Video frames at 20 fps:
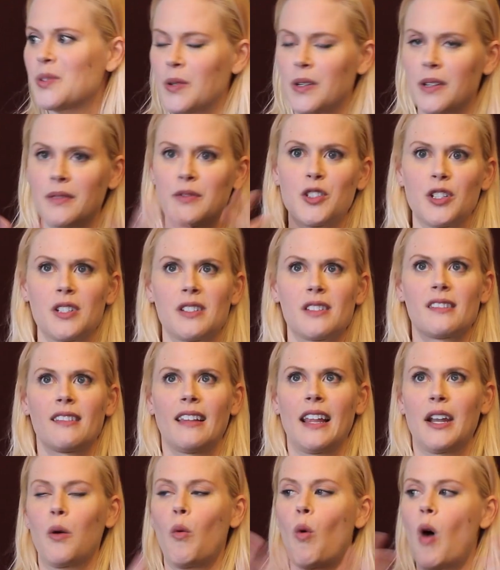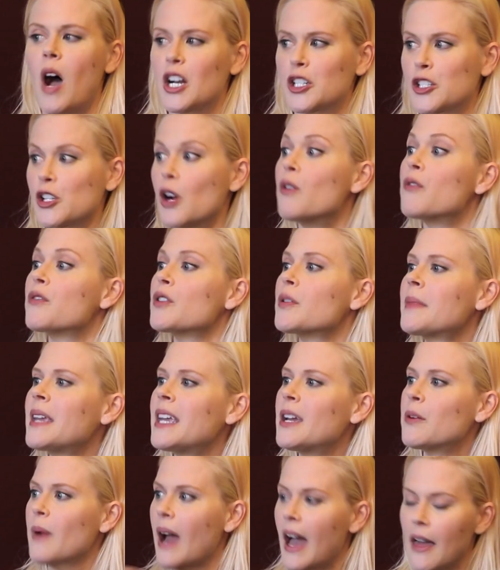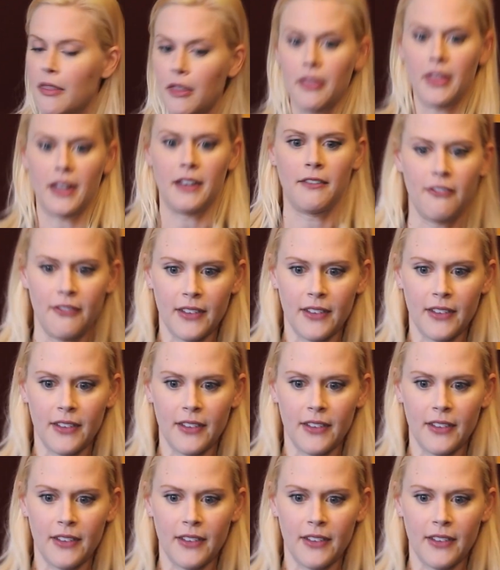sort of just let it wash over me rather than